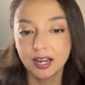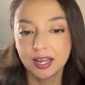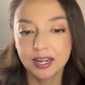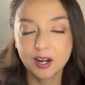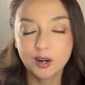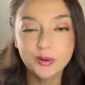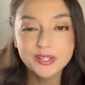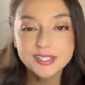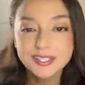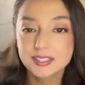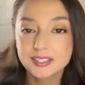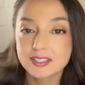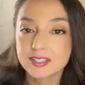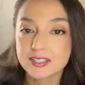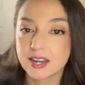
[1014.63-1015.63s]
And I always
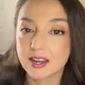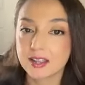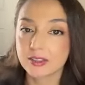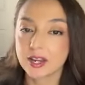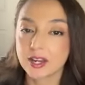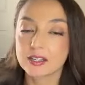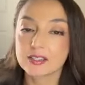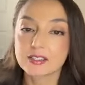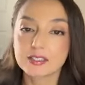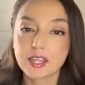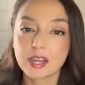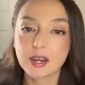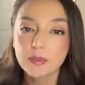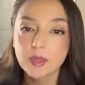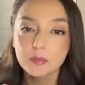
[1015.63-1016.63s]
like to say, like,
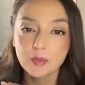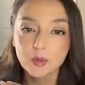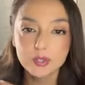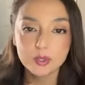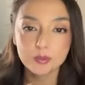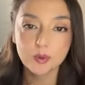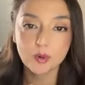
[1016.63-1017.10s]
set up the most